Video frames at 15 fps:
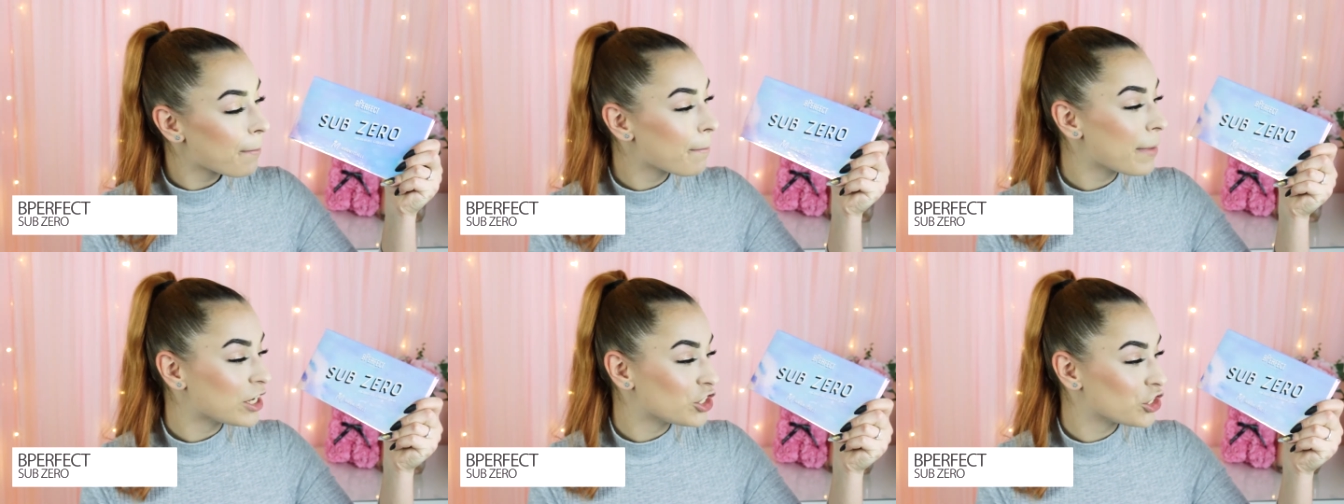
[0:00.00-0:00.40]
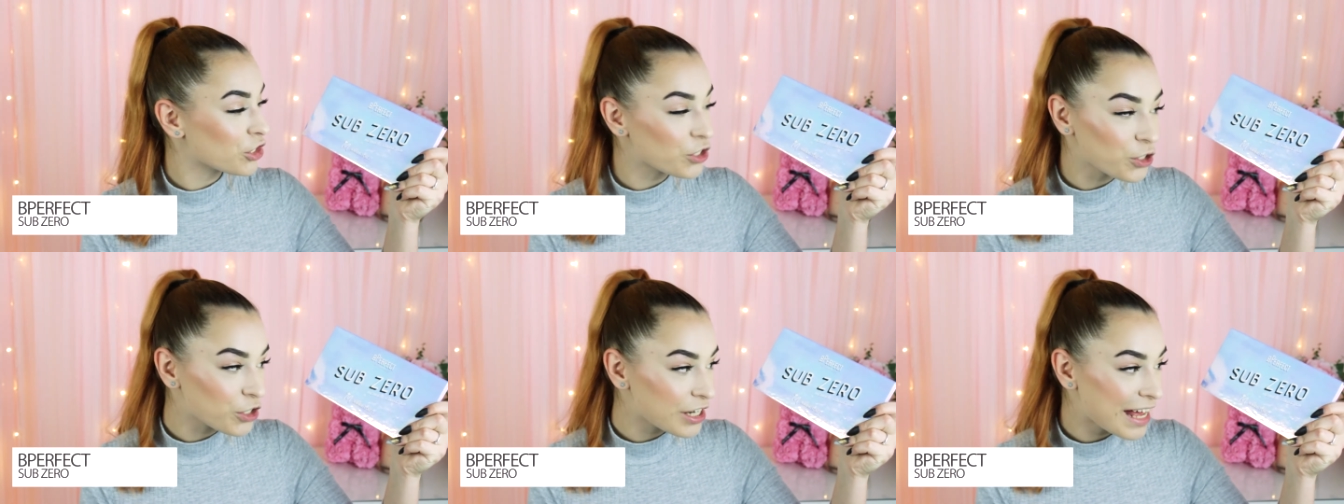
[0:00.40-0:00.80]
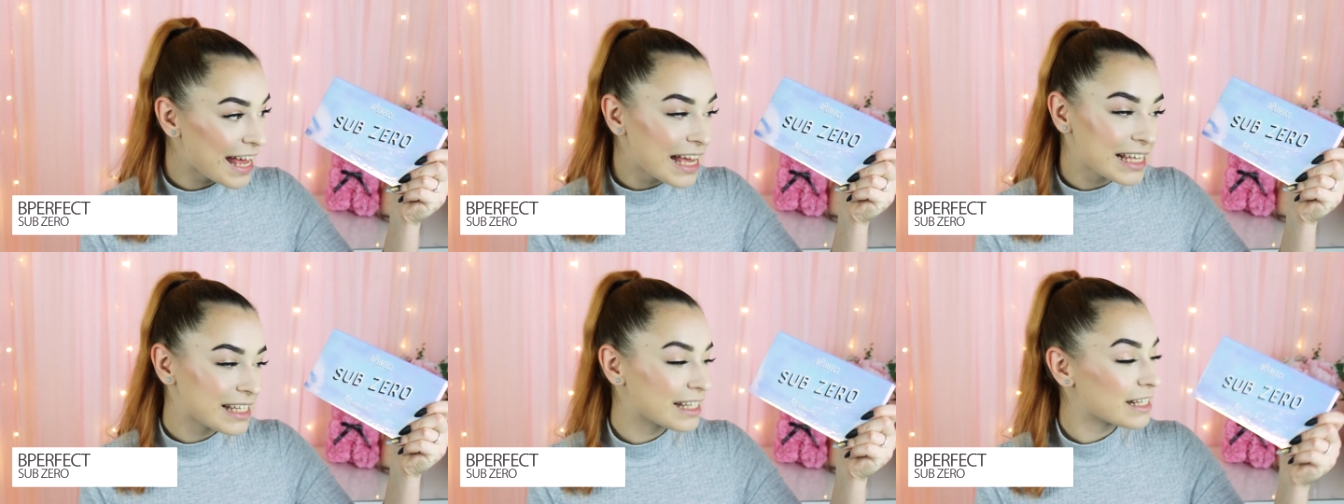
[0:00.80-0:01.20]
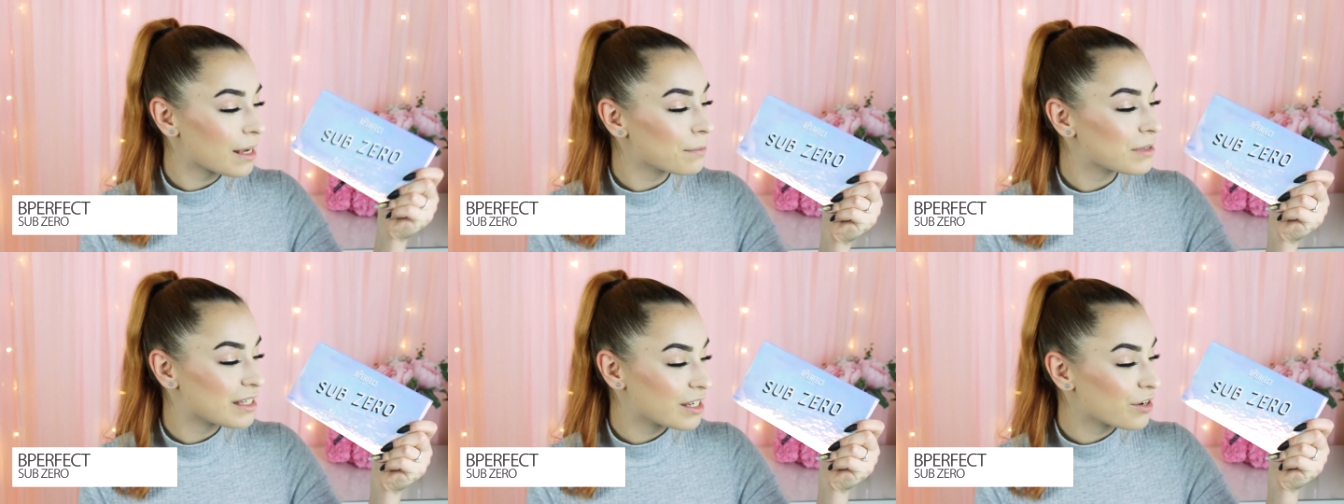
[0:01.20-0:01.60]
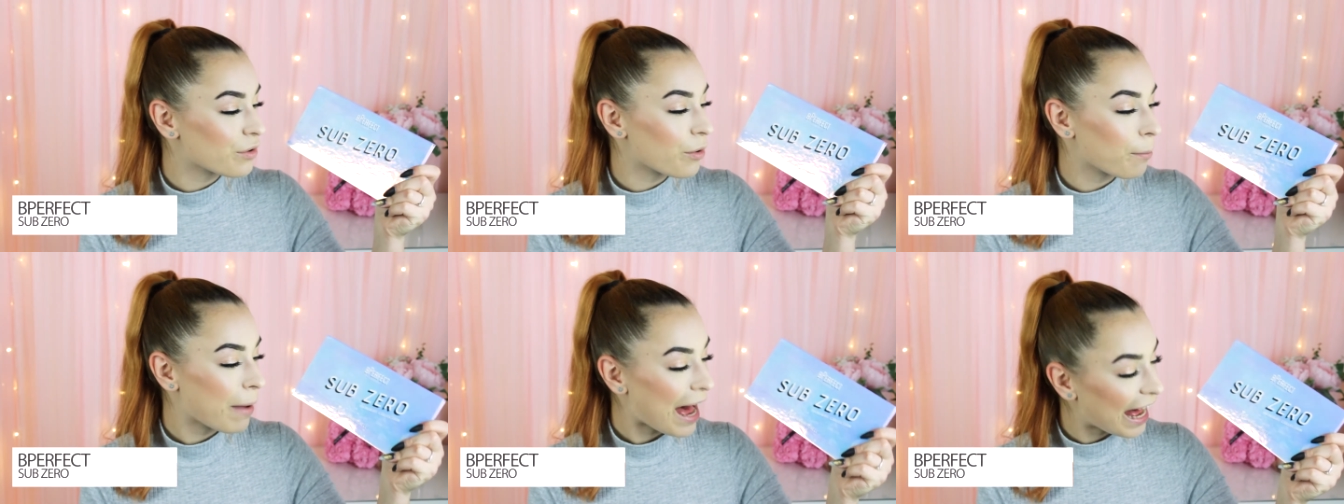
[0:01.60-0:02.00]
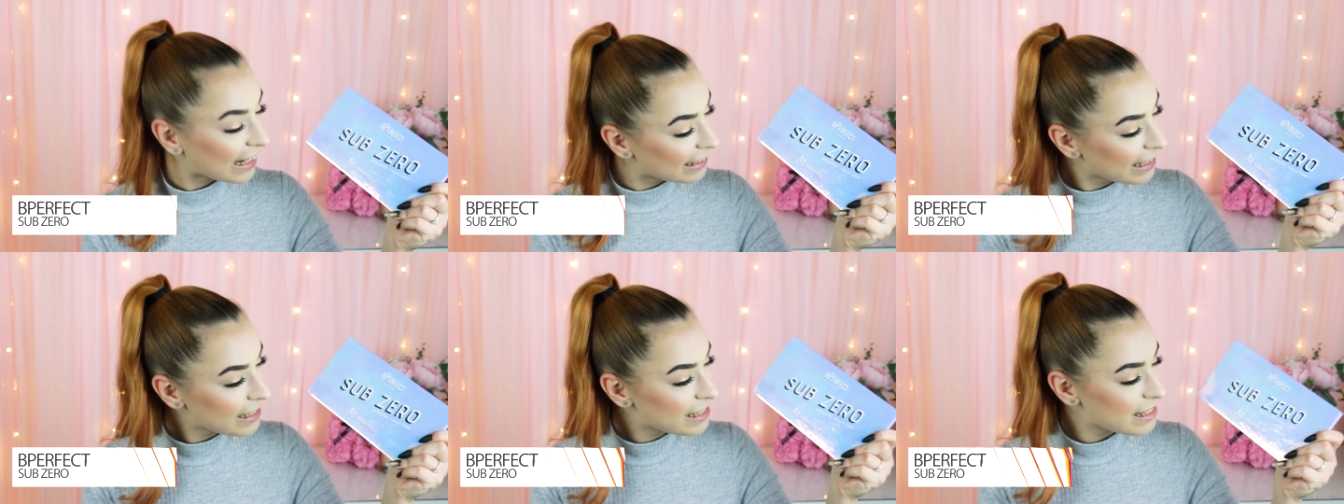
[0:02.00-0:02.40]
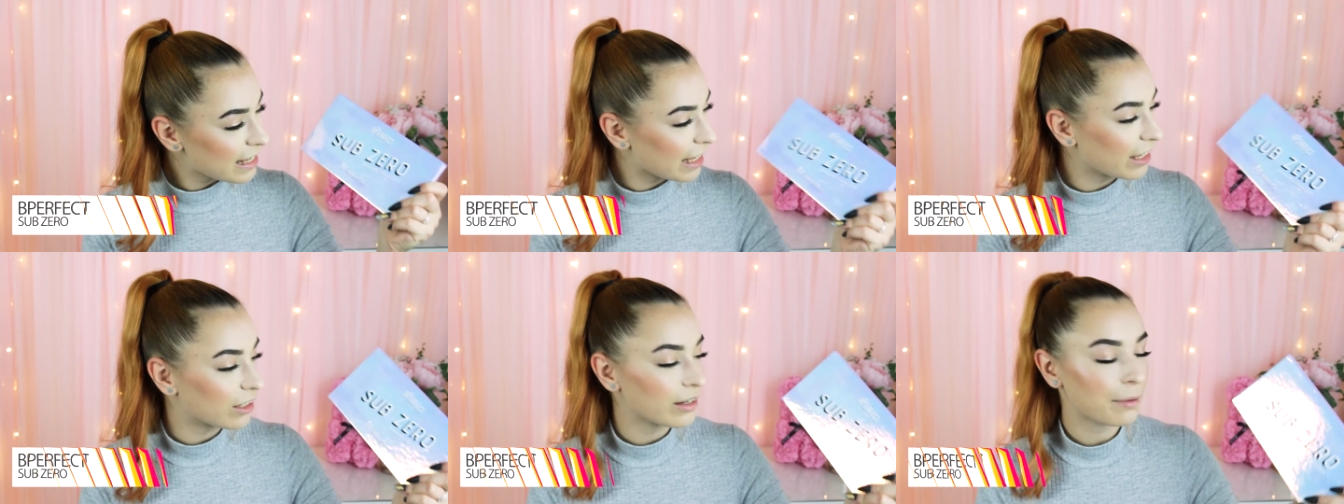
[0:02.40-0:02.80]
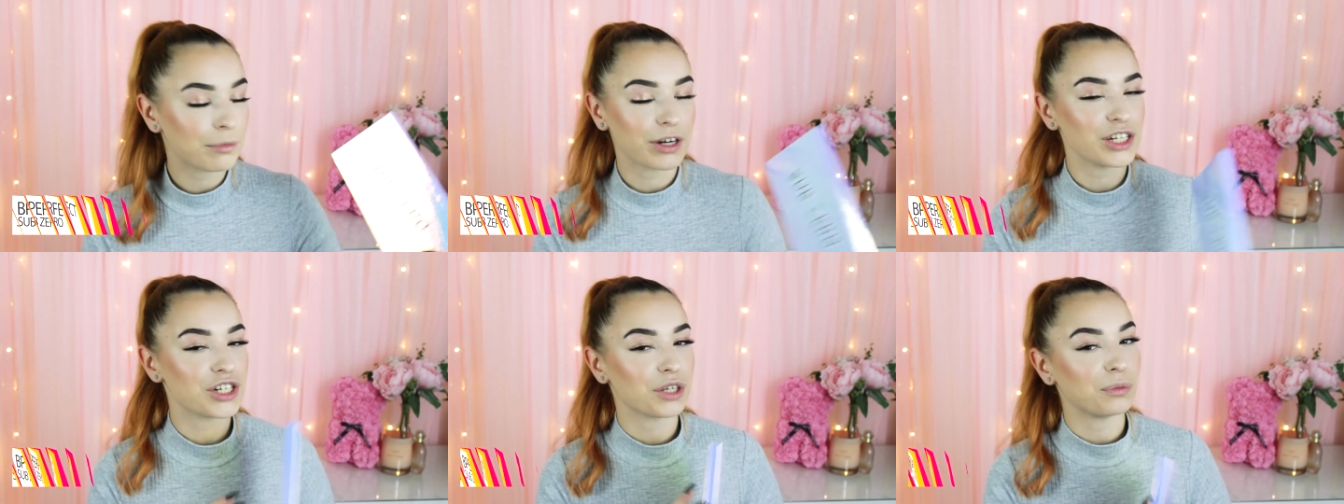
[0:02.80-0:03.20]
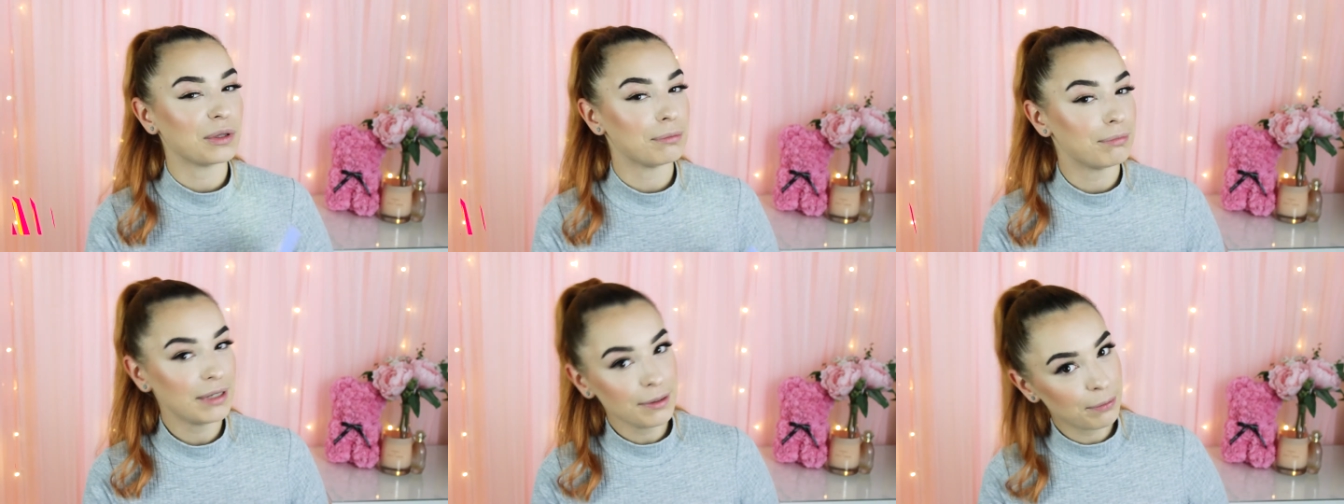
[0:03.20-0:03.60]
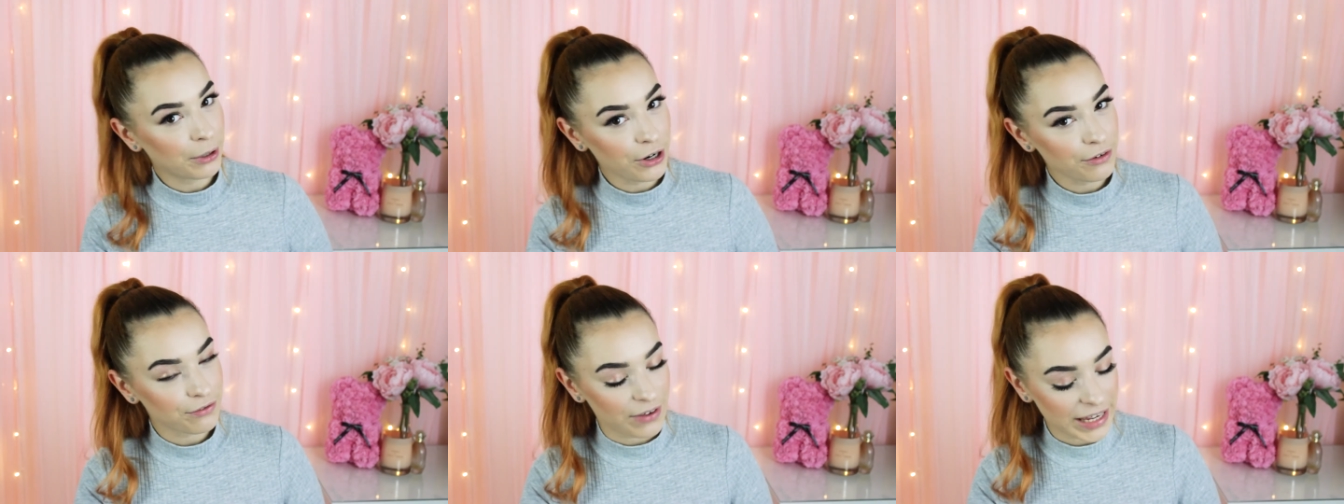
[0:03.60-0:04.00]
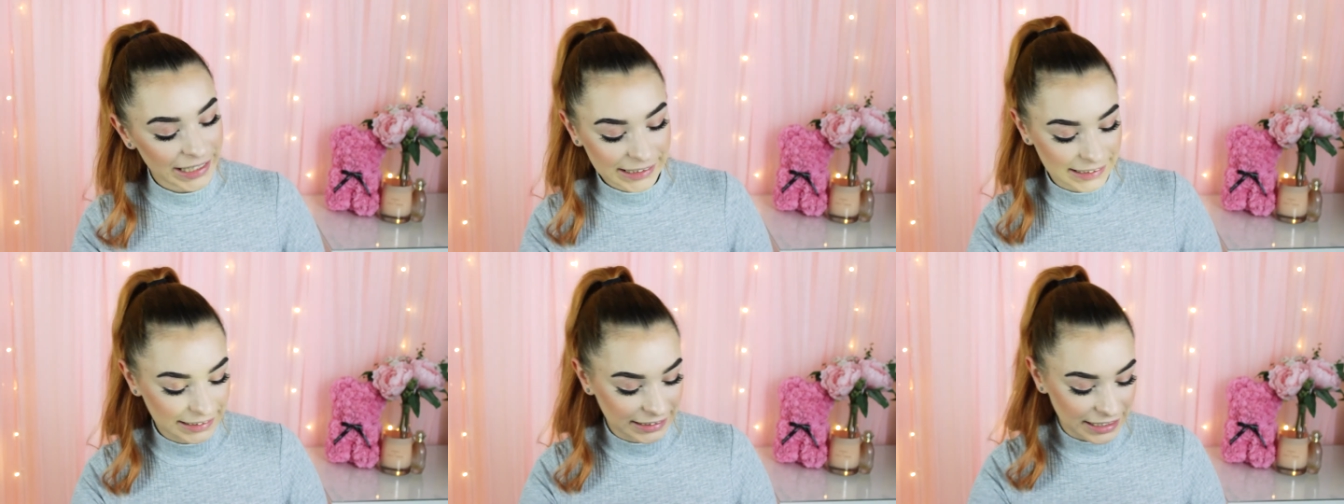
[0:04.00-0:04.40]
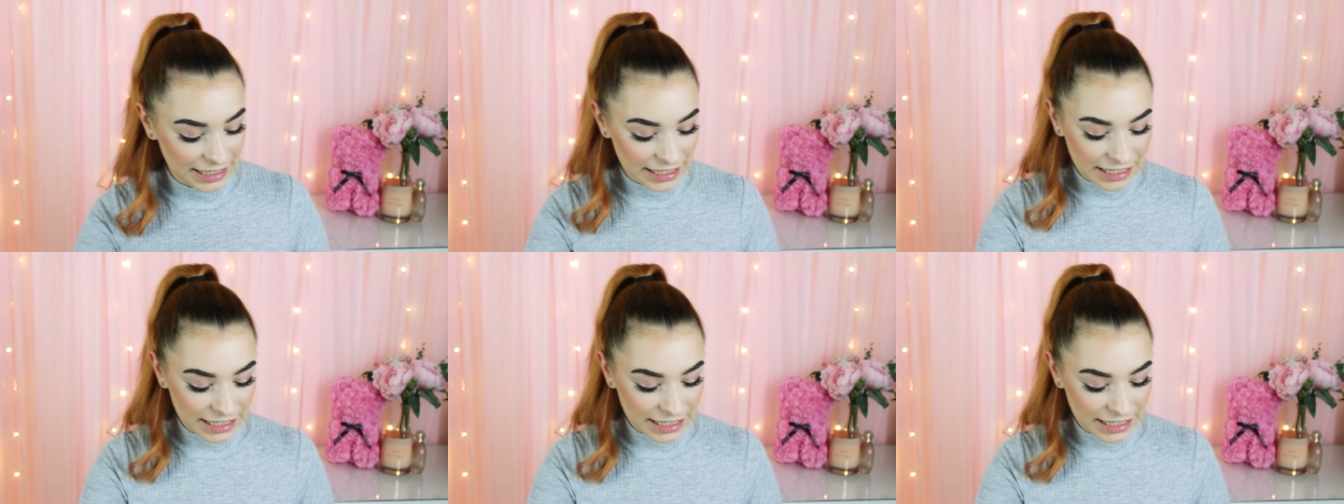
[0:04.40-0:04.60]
Mitchell Sub-Zero palette in collaboration with BPerfect,